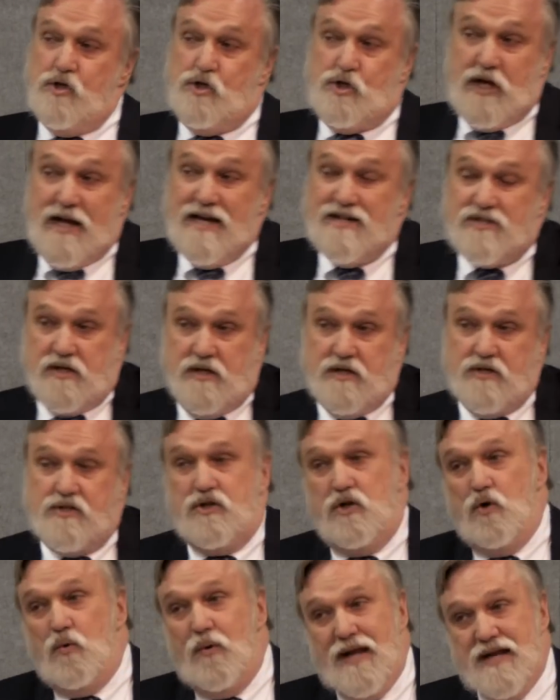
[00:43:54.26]

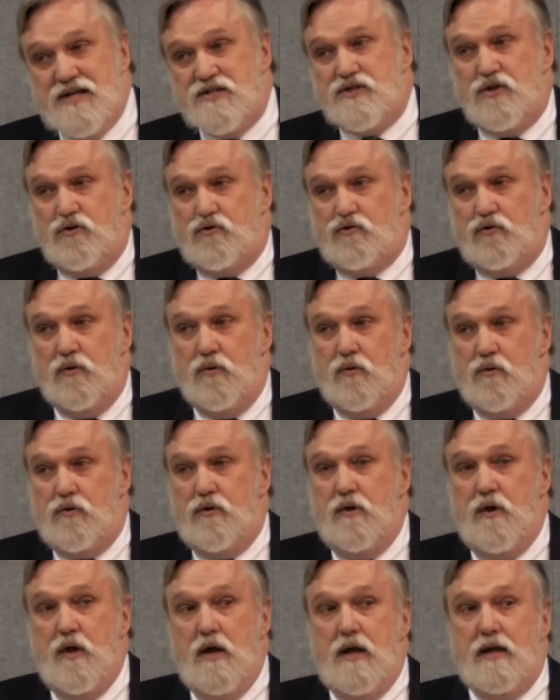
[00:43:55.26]
Jesus, who is the
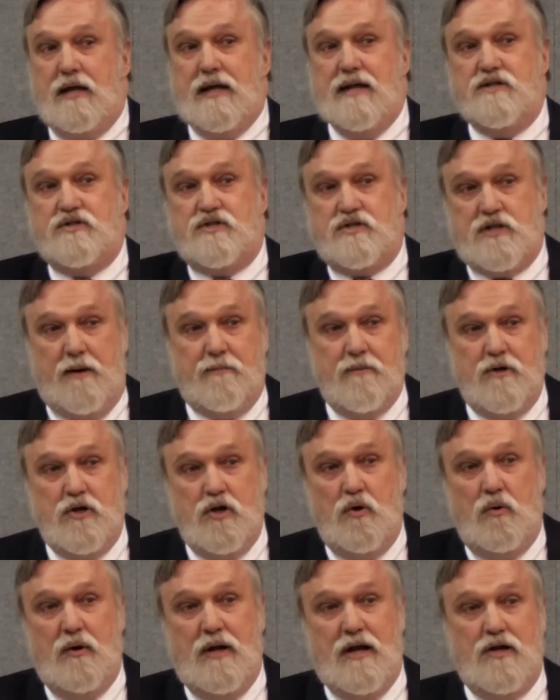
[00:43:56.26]
truth, can summon
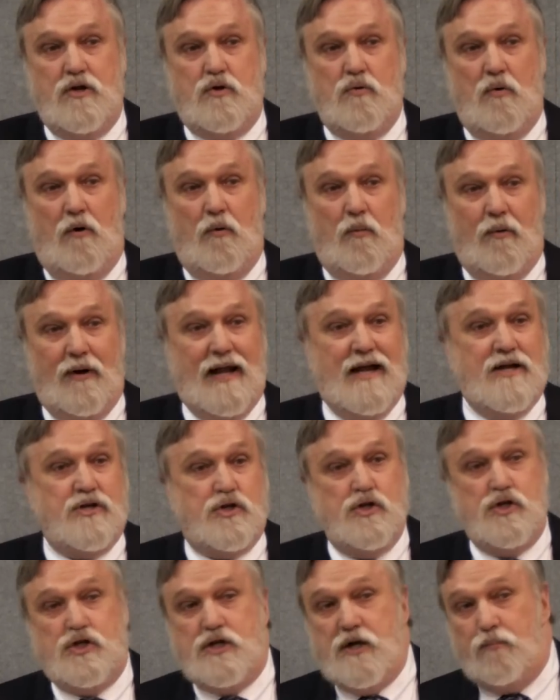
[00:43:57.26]
you into a
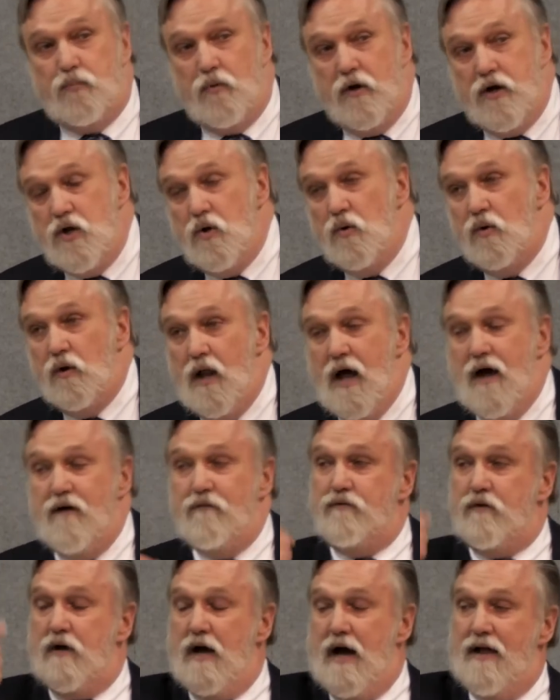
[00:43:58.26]
relationship where you
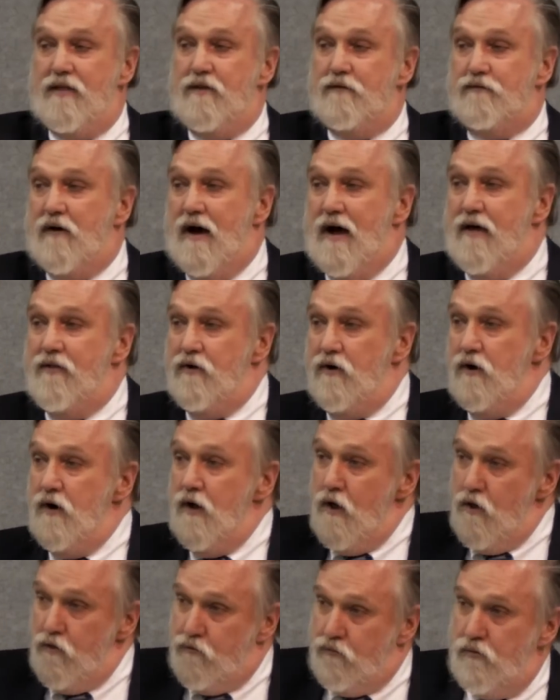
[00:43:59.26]
love God the Father
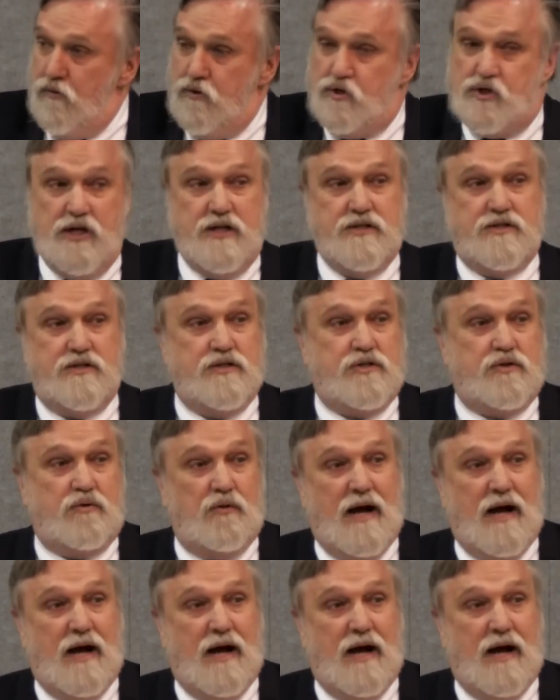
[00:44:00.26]
through Jesus